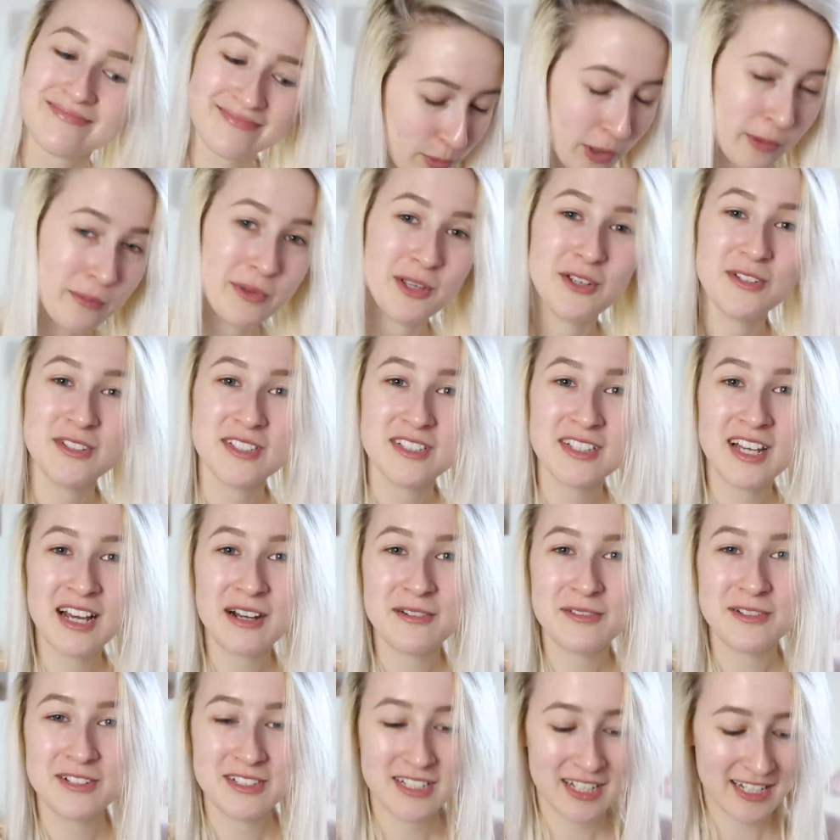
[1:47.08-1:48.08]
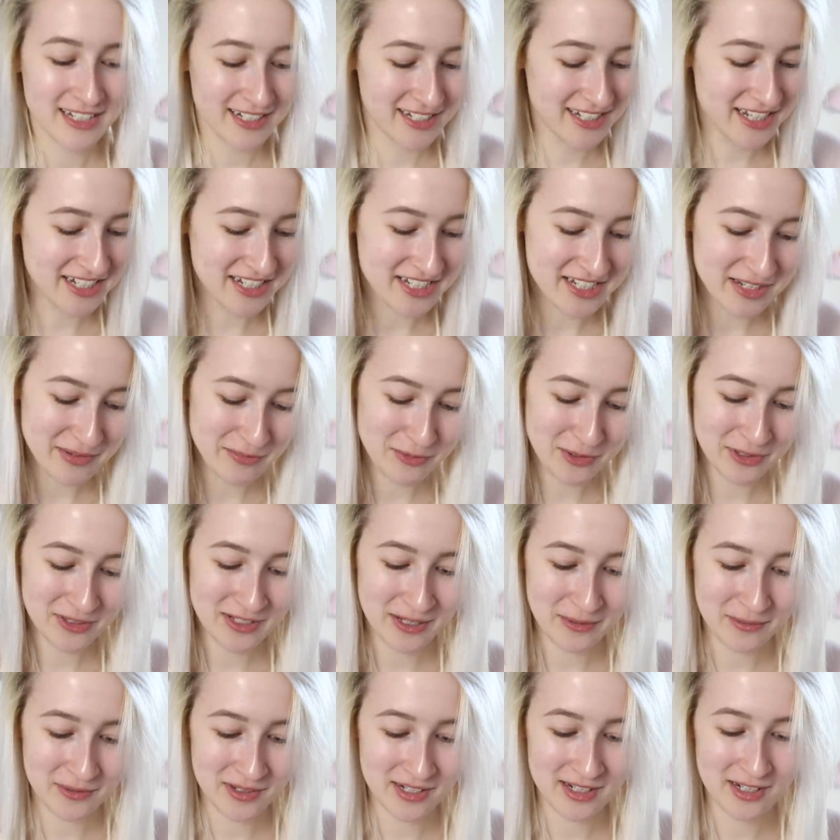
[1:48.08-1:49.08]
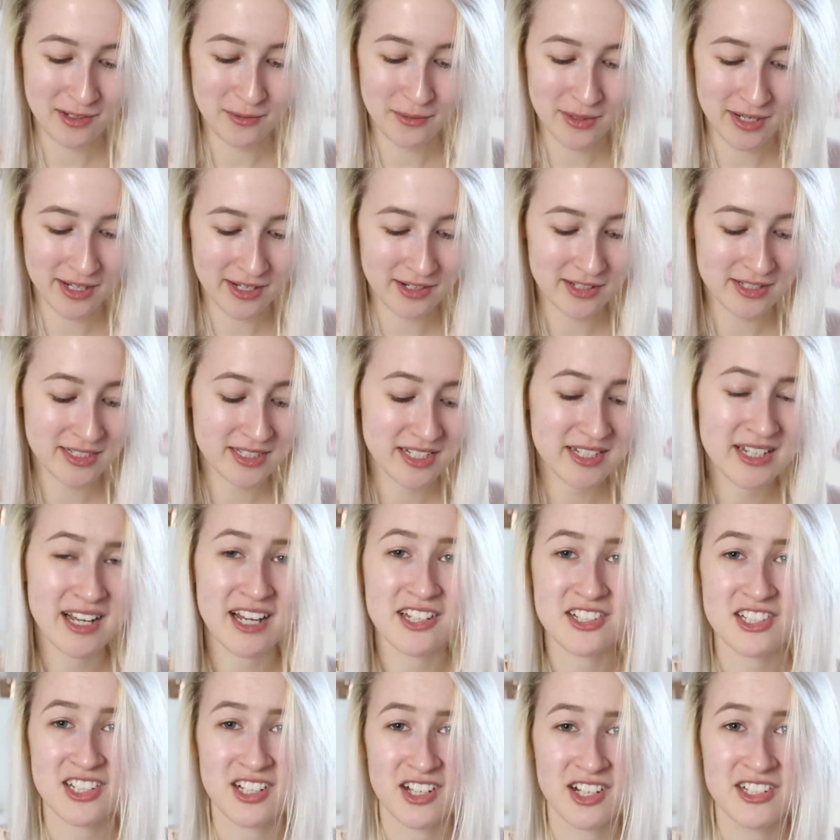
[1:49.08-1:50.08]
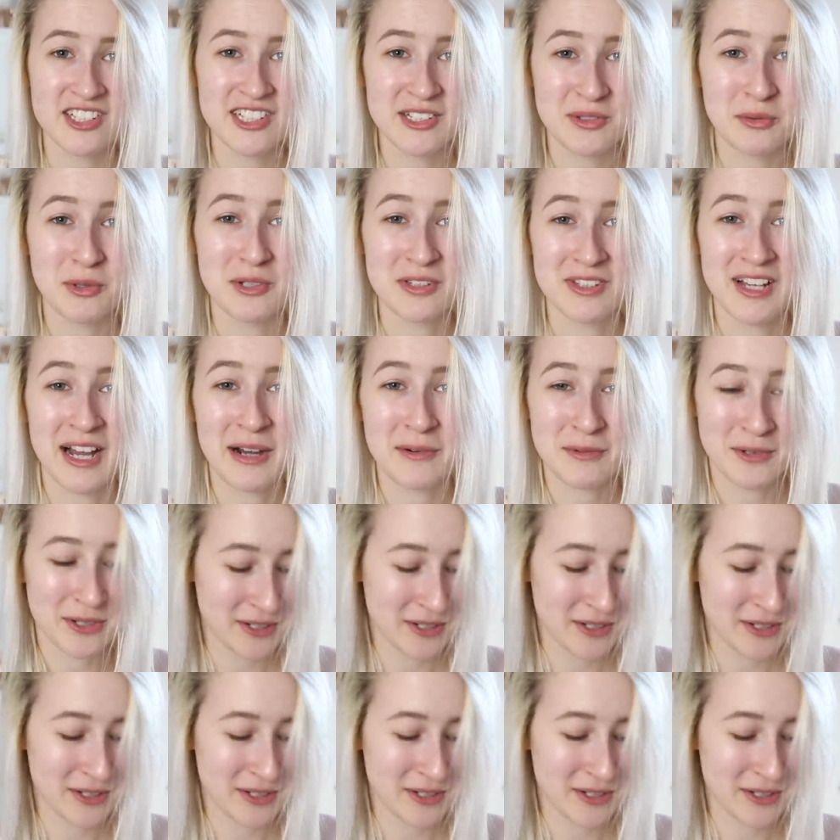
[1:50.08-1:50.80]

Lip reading: Won't be using that one then. Didn't want that one anyway. I did want that